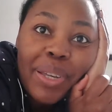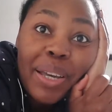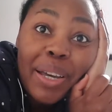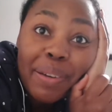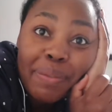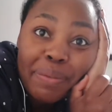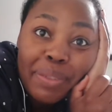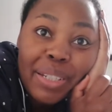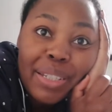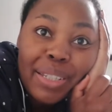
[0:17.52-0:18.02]

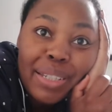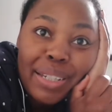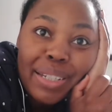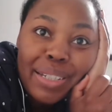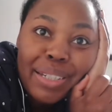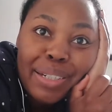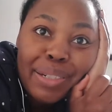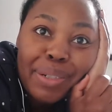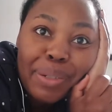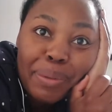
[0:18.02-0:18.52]
I've
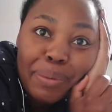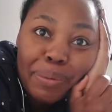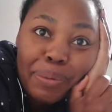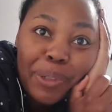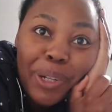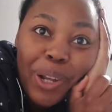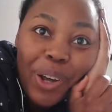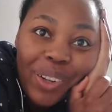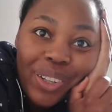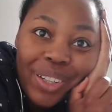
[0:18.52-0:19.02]
decided to
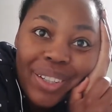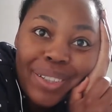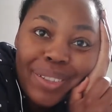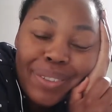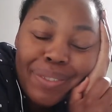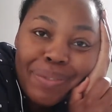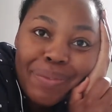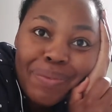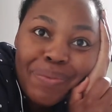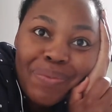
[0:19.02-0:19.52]
vlog.
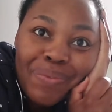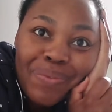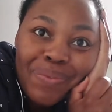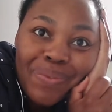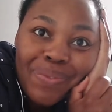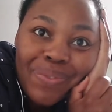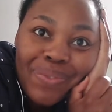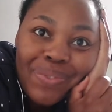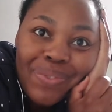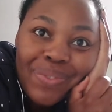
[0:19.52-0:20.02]

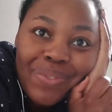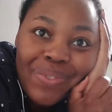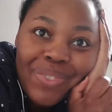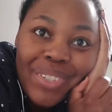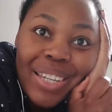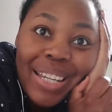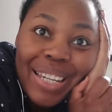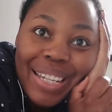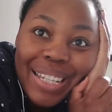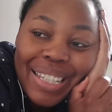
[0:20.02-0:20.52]

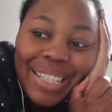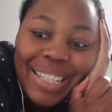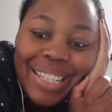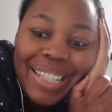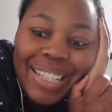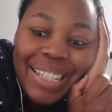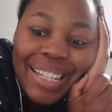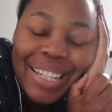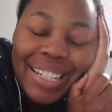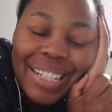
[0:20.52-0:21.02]
It's a
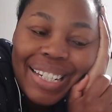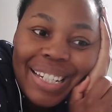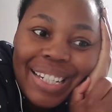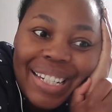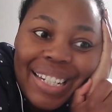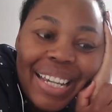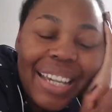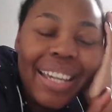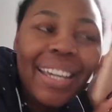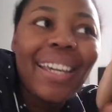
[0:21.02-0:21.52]

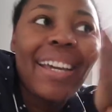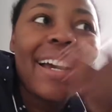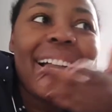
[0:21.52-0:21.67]
Saturday,